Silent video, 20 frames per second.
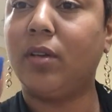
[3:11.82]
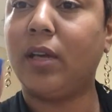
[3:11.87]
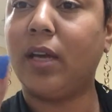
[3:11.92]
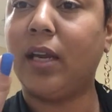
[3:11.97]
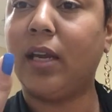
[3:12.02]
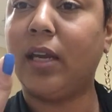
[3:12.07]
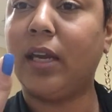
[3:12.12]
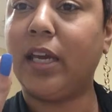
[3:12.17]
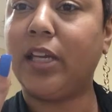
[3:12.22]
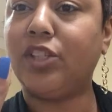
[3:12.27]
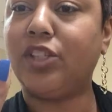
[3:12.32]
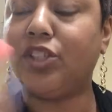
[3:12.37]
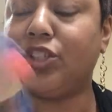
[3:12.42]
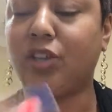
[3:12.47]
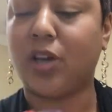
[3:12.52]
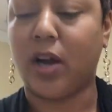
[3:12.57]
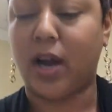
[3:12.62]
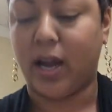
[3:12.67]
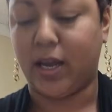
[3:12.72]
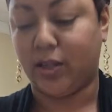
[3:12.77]
Kind of catches
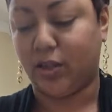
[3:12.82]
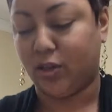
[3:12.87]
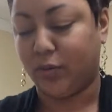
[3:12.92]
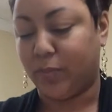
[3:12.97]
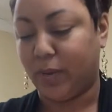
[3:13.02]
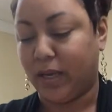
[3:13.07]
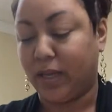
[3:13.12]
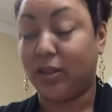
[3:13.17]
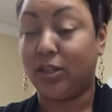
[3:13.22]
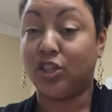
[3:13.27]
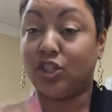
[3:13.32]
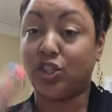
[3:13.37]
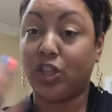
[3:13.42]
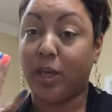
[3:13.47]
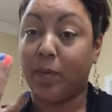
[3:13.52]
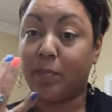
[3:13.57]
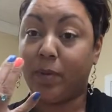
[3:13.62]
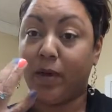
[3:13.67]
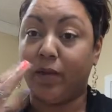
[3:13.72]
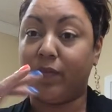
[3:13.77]
your eye a little bit. The
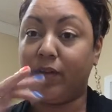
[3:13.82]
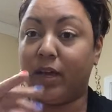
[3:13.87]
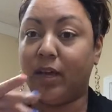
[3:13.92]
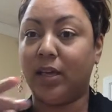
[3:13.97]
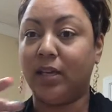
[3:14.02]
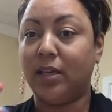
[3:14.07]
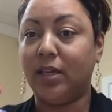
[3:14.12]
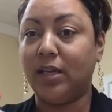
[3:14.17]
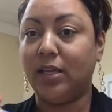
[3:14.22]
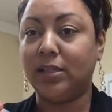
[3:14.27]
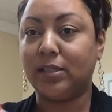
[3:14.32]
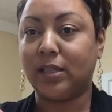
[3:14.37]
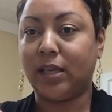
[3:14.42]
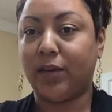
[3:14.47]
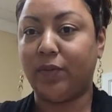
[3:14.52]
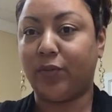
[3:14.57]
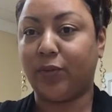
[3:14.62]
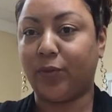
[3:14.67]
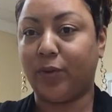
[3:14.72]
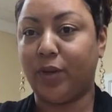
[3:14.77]
shape of it, it's
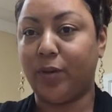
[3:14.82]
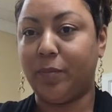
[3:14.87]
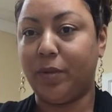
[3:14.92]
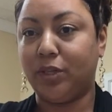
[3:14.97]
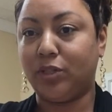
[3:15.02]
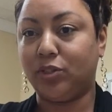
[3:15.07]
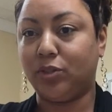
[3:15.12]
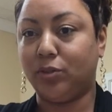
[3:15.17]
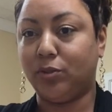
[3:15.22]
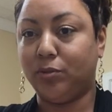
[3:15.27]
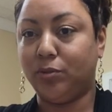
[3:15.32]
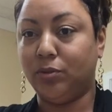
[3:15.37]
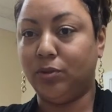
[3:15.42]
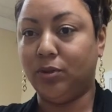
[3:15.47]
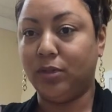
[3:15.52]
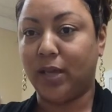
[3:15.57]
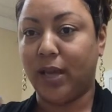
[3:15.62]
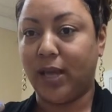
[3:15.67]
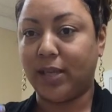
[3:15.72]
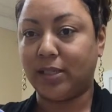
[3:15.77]
kind of three-dimensional,
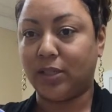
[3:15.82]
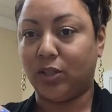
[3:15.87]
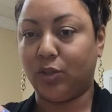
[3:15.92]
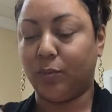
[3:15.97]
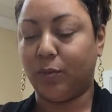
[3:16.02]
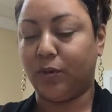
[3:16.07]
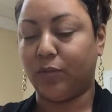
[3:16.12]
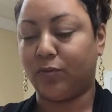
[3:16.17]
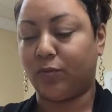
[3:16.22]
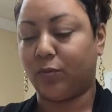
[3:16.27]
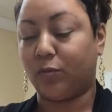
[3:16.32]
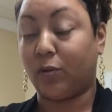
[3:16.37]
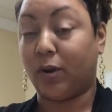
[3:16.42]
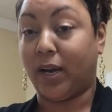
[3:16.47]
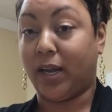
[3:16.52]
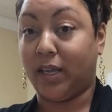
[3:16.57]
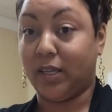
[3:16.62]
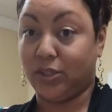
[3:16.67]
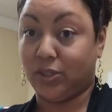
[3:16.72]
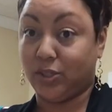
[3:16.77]
has a little bit of
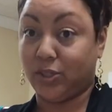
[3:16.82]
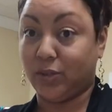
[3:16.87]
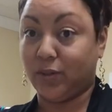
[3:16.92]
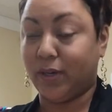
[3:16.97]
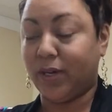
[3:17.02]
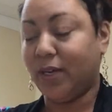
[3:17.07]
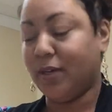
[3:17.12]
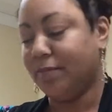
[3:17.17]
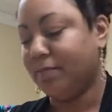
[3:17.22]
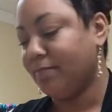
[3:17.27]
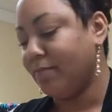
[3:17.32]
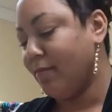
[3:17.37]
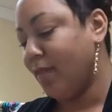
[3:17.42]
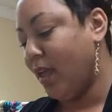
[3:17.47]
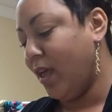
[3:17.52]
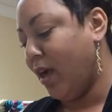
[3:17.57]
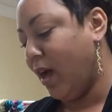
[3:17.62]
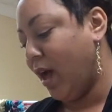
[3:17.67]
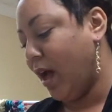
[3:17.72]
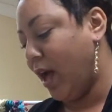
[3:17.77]
raise to it.
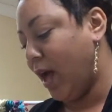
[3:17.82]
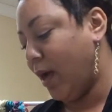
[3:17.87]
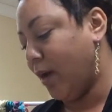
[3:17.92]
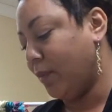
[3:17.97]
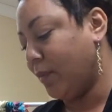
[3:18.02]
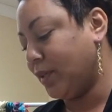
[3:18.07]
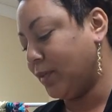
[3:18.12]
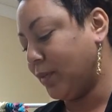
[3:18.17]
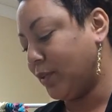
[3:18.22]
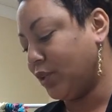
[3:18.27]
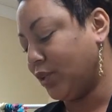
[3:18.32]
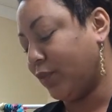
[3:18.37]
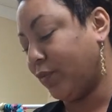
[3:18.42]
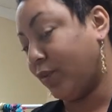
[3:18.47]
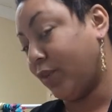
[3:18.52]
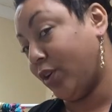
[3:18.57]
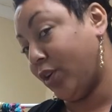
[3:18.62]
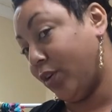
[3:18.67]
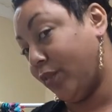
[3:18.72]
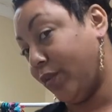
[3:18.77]
Especially
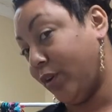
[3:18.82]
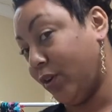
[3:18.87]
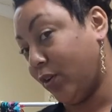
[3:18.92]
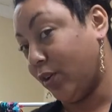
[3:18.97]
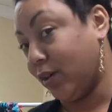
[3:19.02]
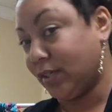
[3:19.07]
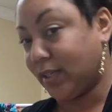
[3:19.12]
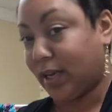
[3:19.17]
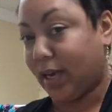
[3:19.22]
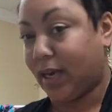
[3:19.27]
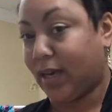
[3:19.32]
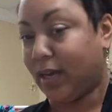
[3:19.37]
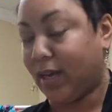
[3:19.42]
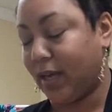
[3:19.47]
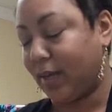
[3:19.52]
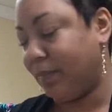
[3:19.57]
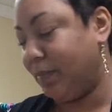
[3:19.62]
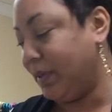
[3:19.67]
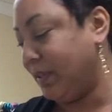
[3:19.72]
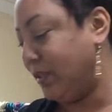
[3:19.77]
for curvy girls. I kind of
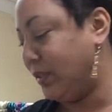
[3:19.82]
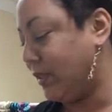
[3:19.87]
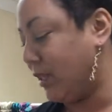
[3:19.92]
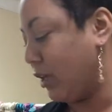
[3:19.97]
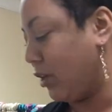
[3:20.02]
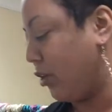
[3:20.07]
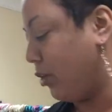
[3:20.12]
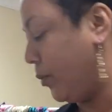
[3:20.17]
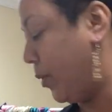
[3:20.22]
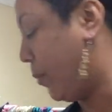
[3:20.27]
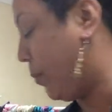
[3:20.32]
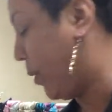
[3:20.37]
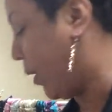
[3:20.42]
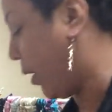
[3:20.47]
like pieces that are a little bit